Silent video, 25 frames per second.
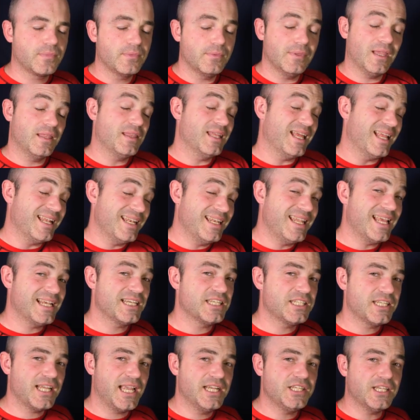Now, the next
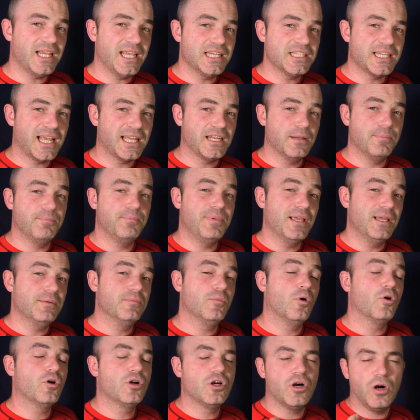stage is to add a bit
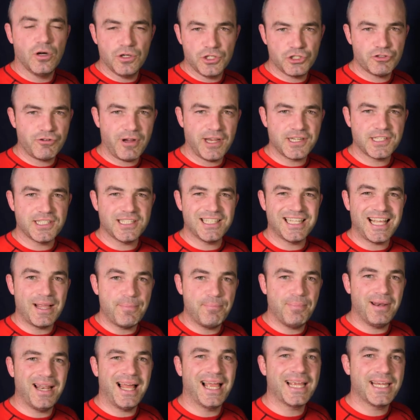more contrast to that
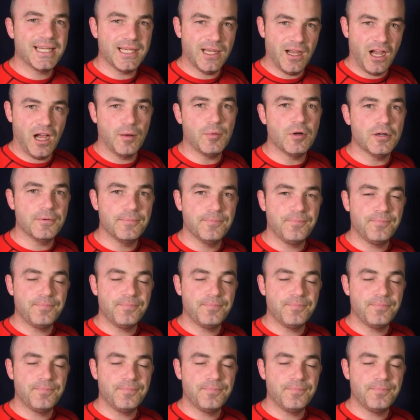black armour.